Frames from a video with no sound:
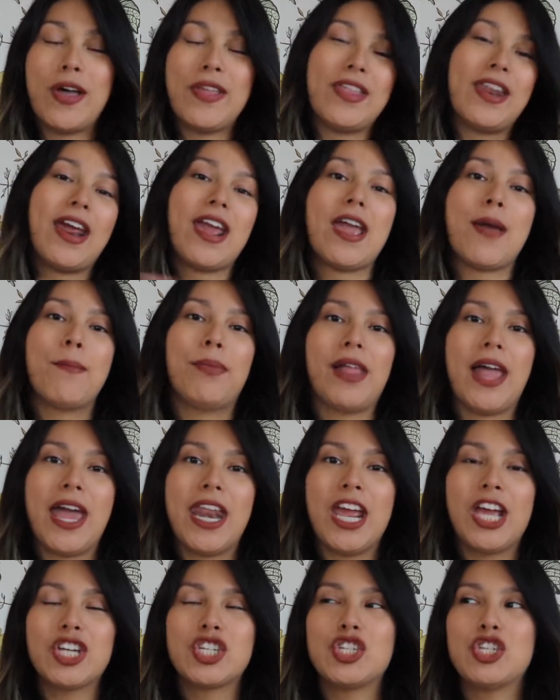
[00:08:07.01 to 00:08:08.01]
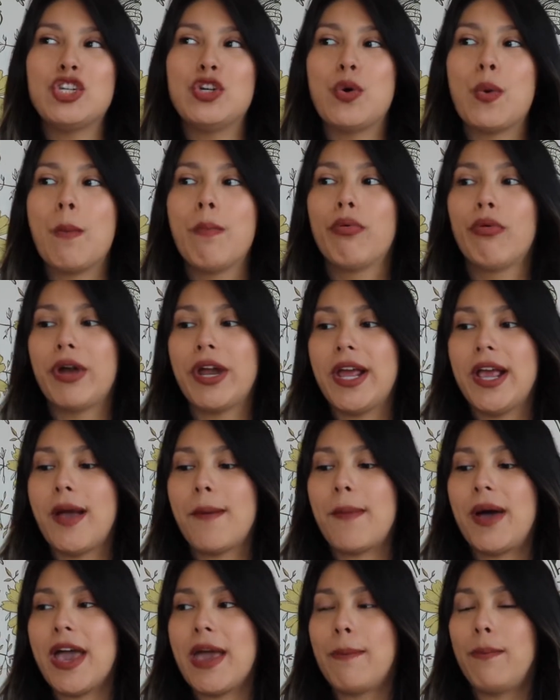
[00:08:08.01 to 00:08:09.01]
And then I am planning to
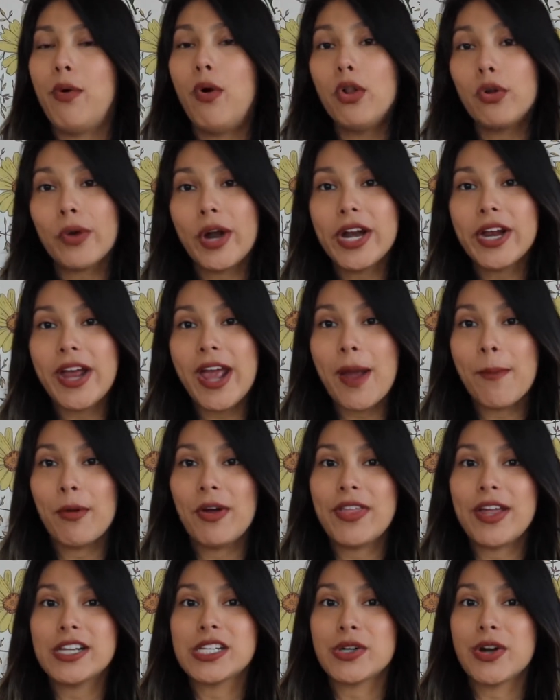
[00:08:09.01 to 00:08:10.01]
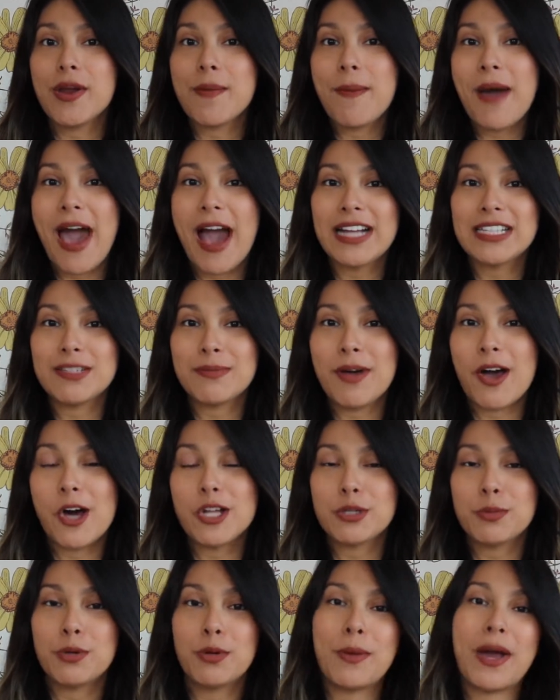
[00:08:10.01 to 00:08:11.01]
bring my Polaroid camera that is already packed in my
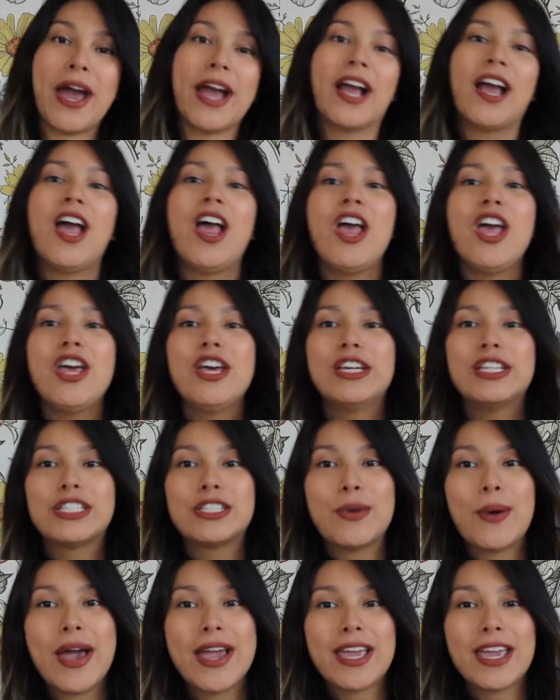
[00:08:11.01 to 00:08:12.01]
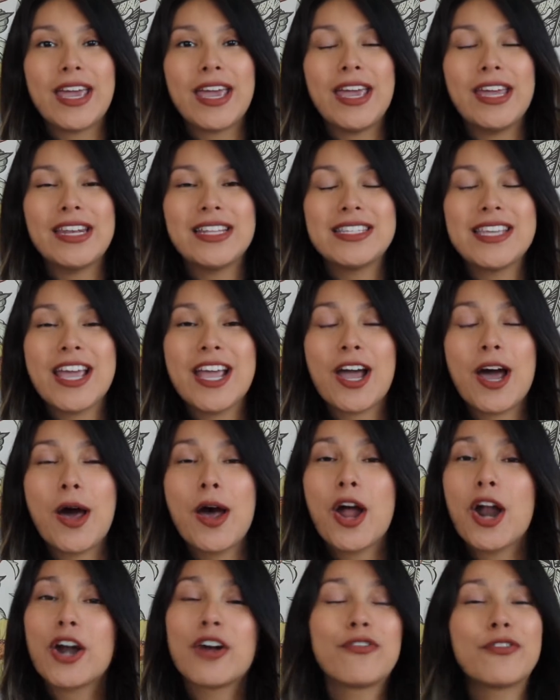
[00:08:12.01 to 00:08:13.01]
hospital bag, so I can take
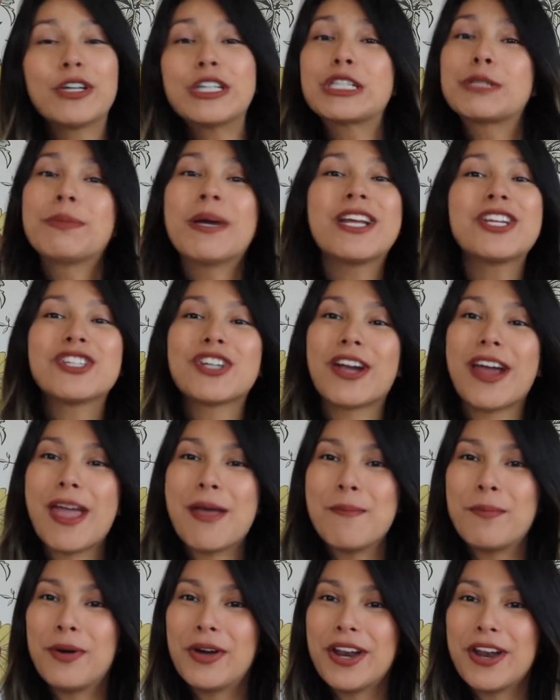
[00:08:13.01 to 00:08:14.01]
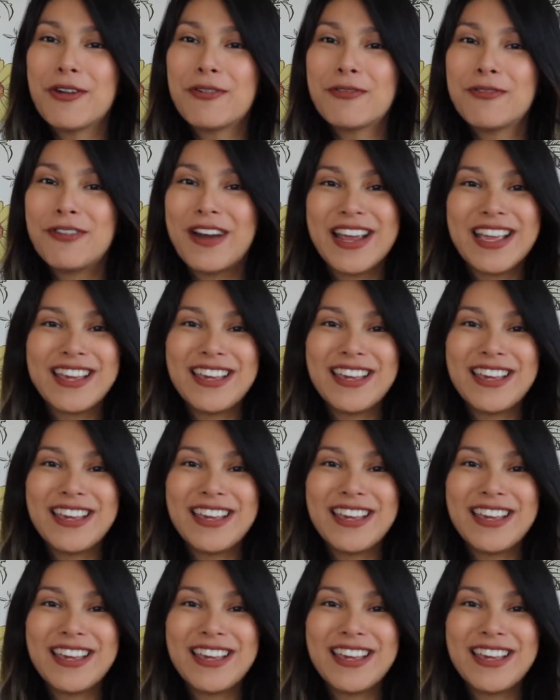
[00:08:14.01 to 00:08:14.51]
her first picture and put it right